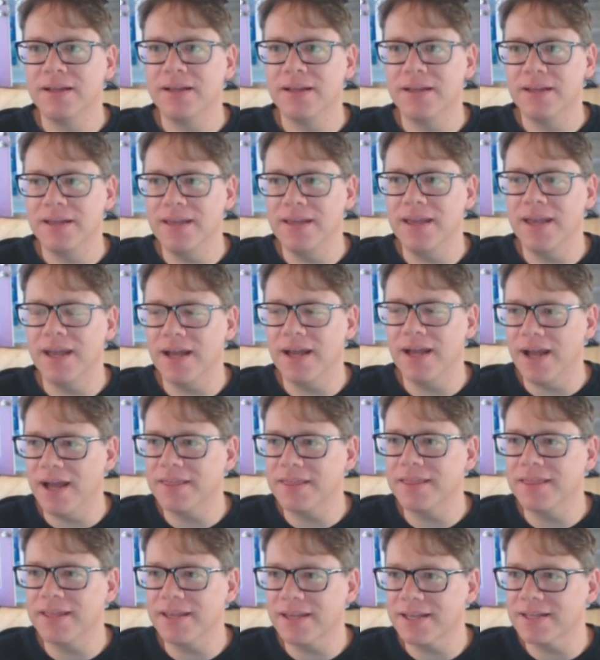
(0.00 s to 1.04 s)
Yeah, I
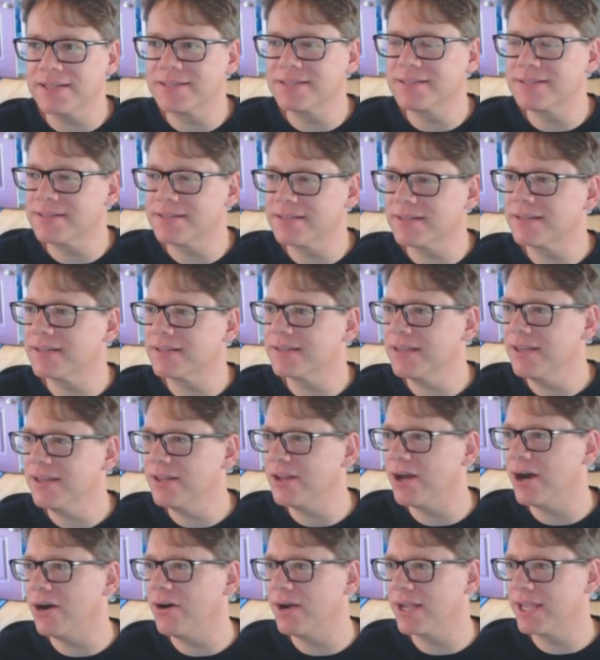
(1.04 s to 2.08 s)
think it's you
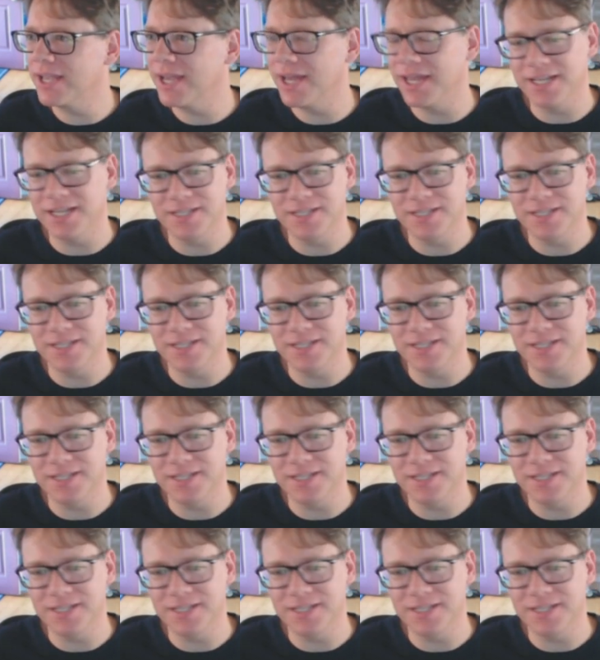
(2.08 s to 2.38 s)
know, again,